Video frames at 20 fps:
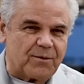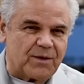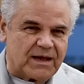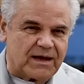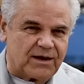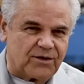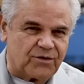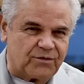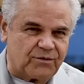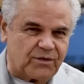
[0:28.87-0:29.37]

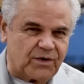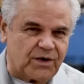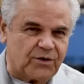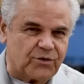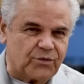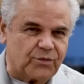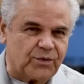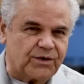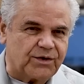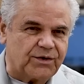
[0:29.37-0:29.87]
as far as
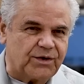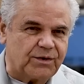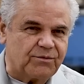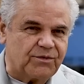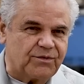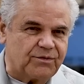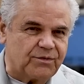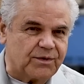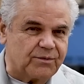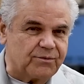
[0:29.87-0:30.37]
what comes
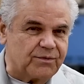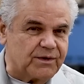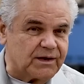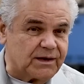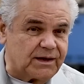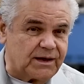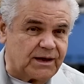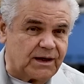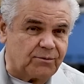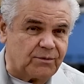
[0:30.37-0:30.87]
from the
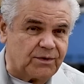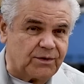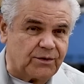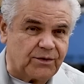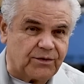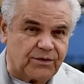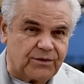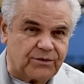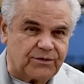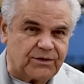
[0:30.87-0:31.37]
camera or
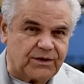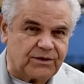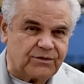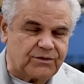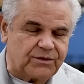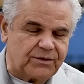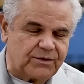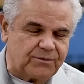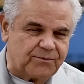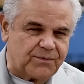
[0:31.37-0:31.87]
the
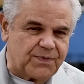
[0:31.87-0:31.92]
sensor.